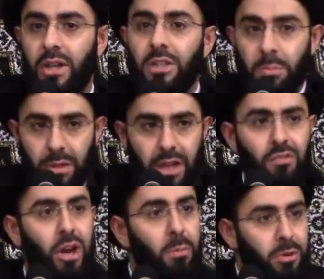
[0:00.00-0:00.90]
To believe
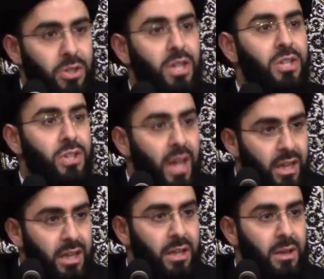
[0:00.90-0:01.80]
that a person is
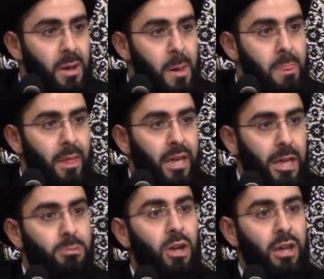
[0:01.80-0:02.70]
lucky,
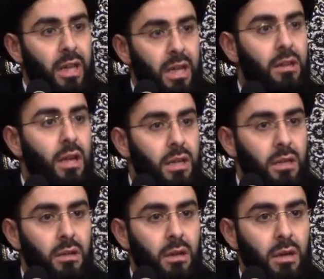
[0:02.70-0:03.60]
keeps on getting
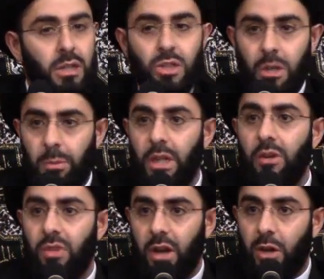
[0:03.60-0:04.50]
lucky, is to
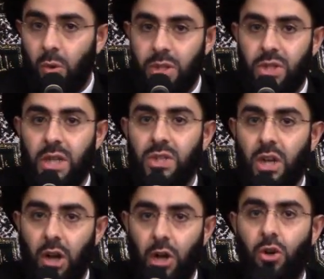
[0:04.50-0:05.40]
believe that a coincidence
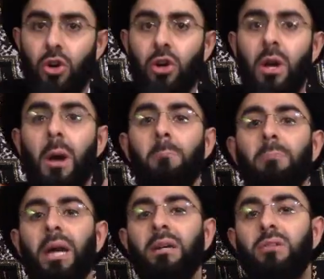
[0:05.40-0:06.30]
can occur
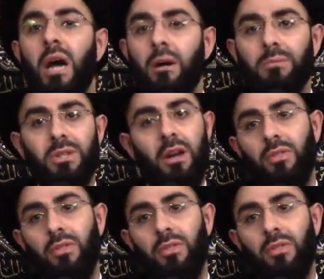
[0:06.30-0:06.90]
many times.